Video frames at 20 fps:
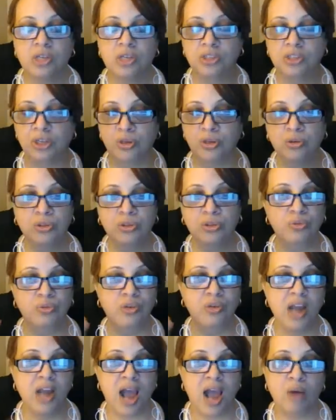So you do
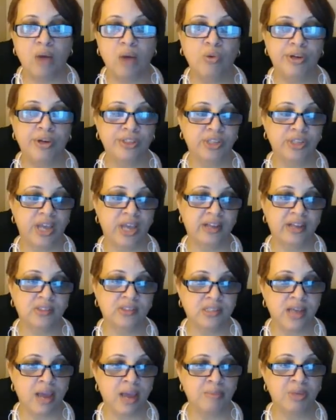not want to
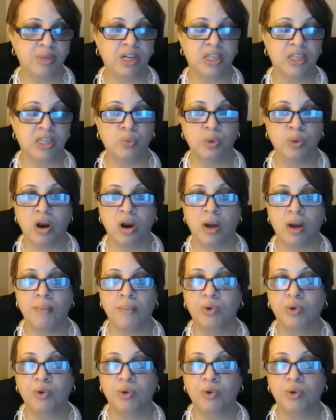hesitate because we are